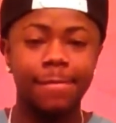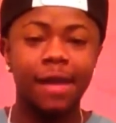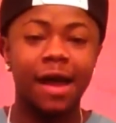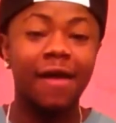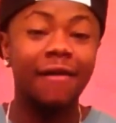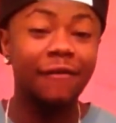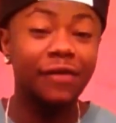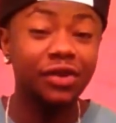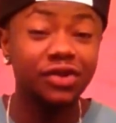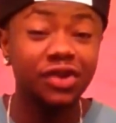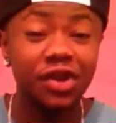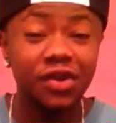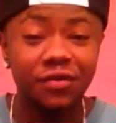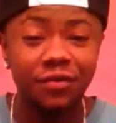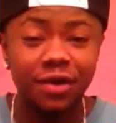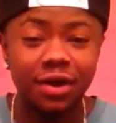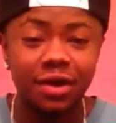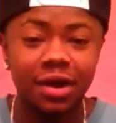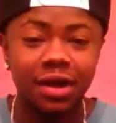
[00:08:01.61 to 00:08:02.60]
I think they
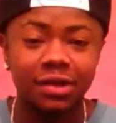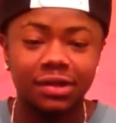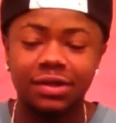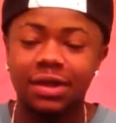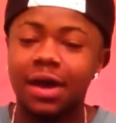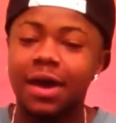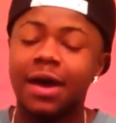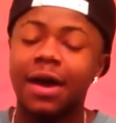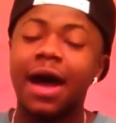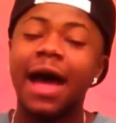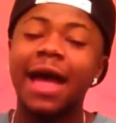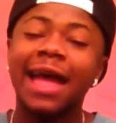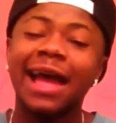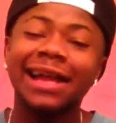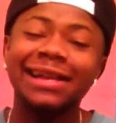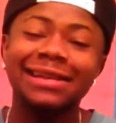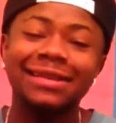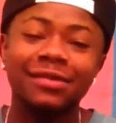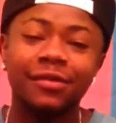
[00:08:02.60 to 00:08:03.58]
realised that I
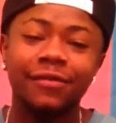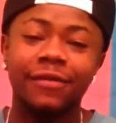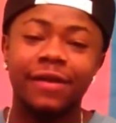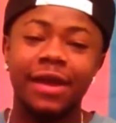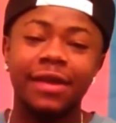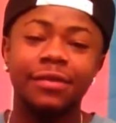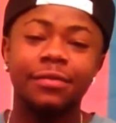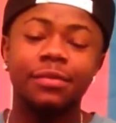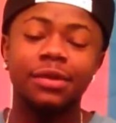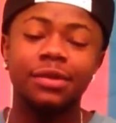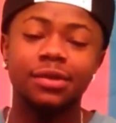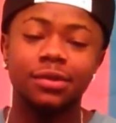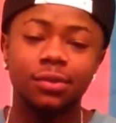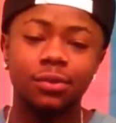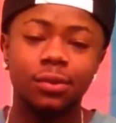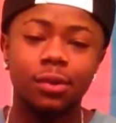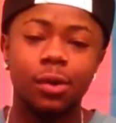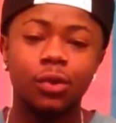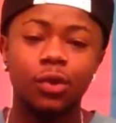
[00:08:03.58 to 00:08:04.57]
had enough enemies in
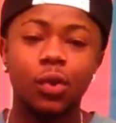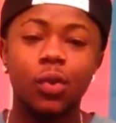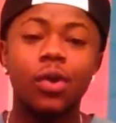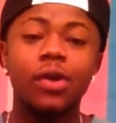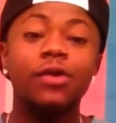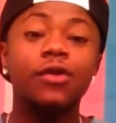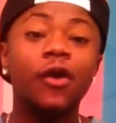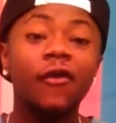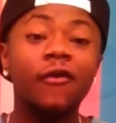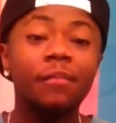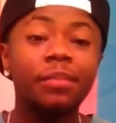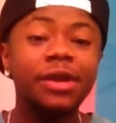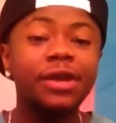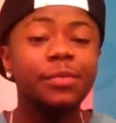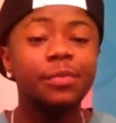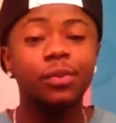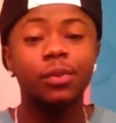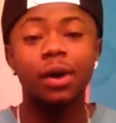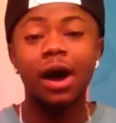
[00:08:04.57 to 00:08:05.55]
the world. There were enough
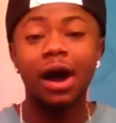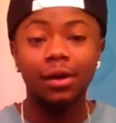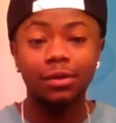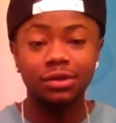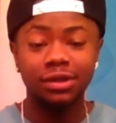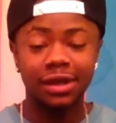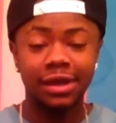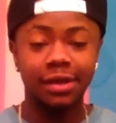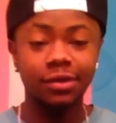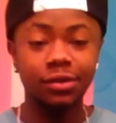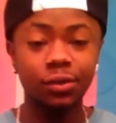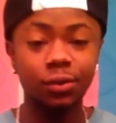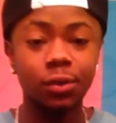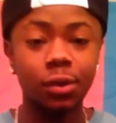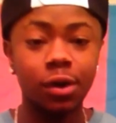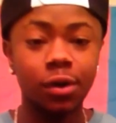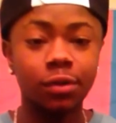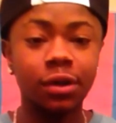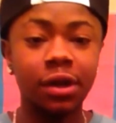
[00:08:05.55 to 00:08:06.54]
people out there in the
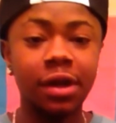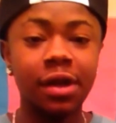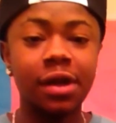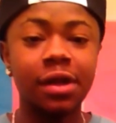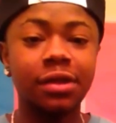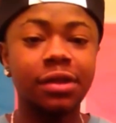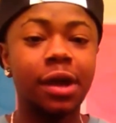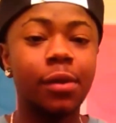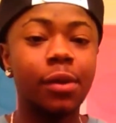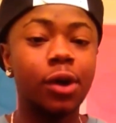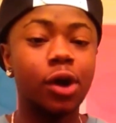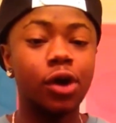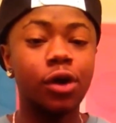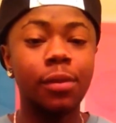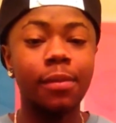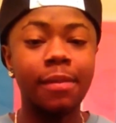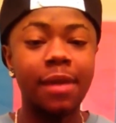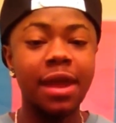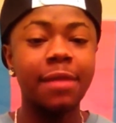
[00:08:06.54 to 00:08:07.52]
world that were going
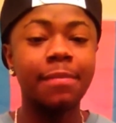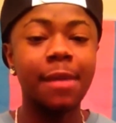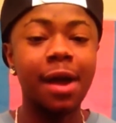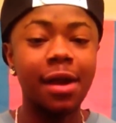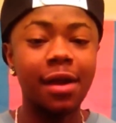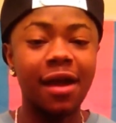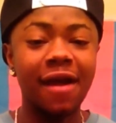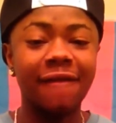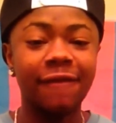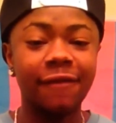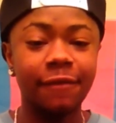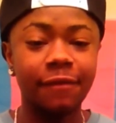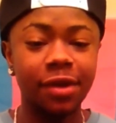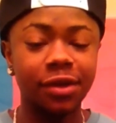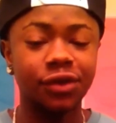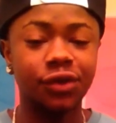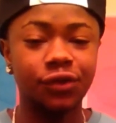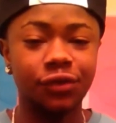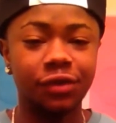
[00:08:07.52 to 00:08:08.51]
to make my life a
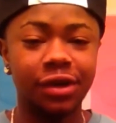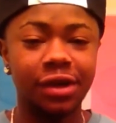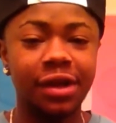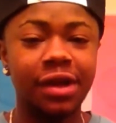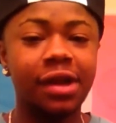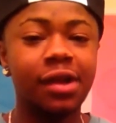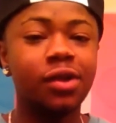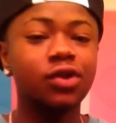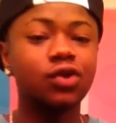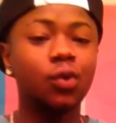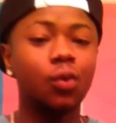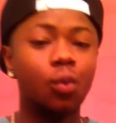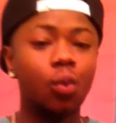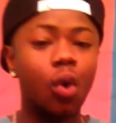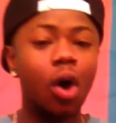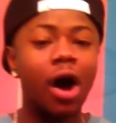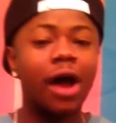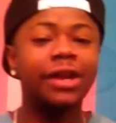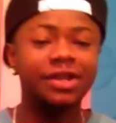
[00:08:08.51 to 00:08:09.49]
misery. So
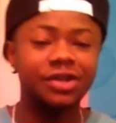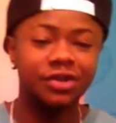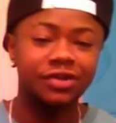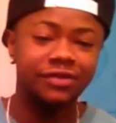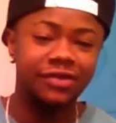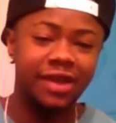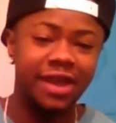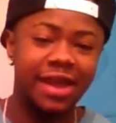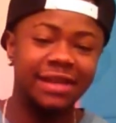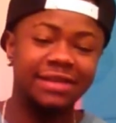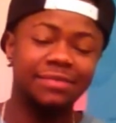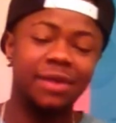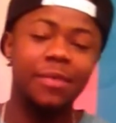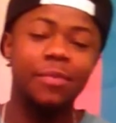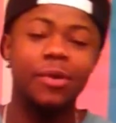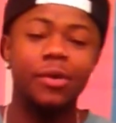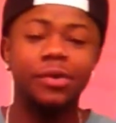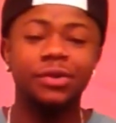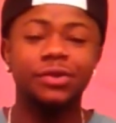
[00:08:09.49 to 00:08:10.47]
why should they, as my
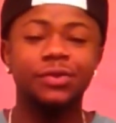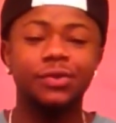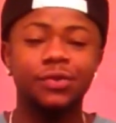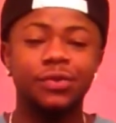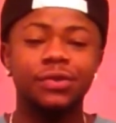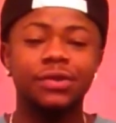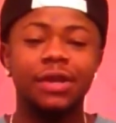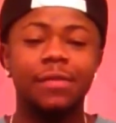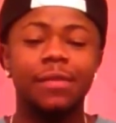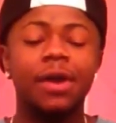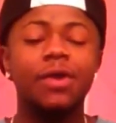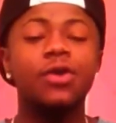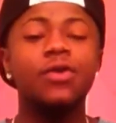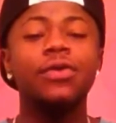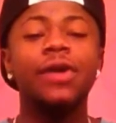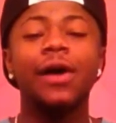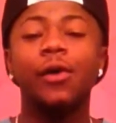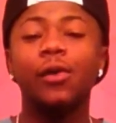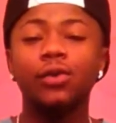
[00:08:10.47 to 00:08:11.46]
parents, do the same? I
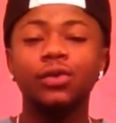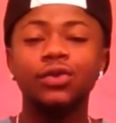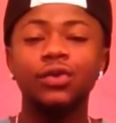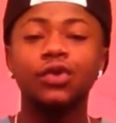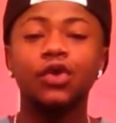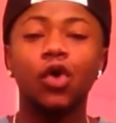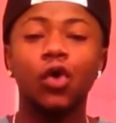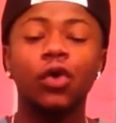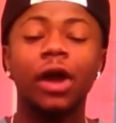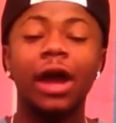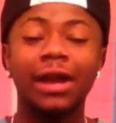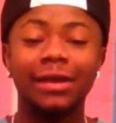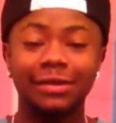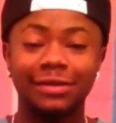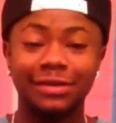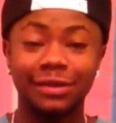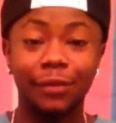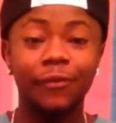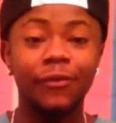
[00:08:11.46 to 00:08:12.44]
know that also God
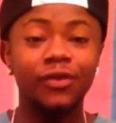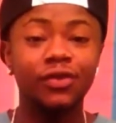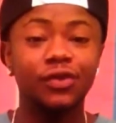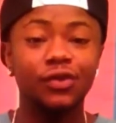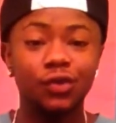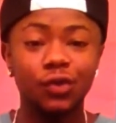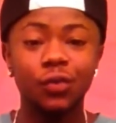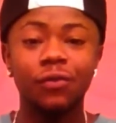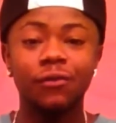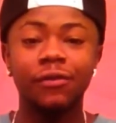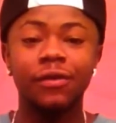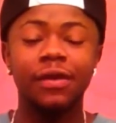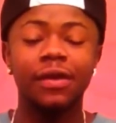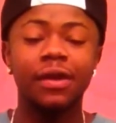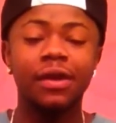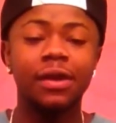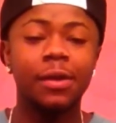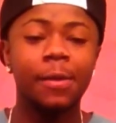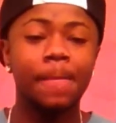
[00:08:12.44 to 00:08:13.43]
had something to do with it.
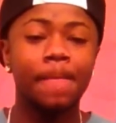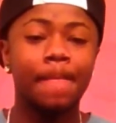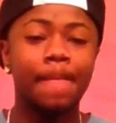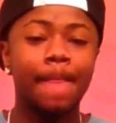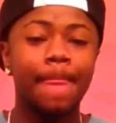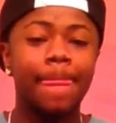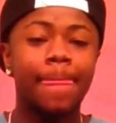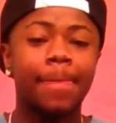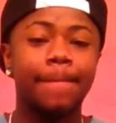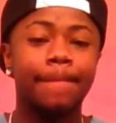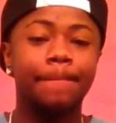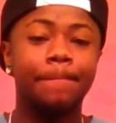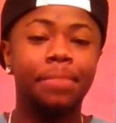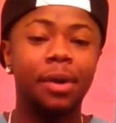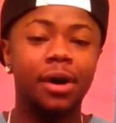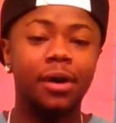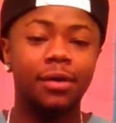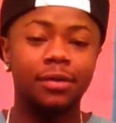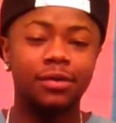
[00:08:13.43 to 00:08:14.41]

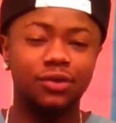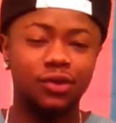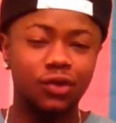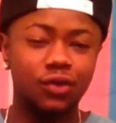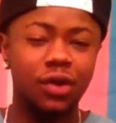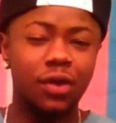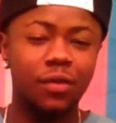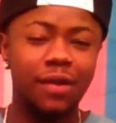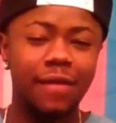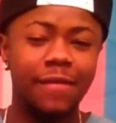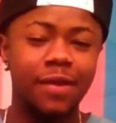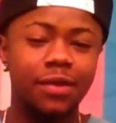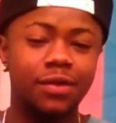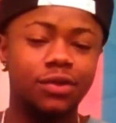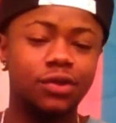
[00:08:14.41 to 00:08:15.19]
But, do you get what I mean?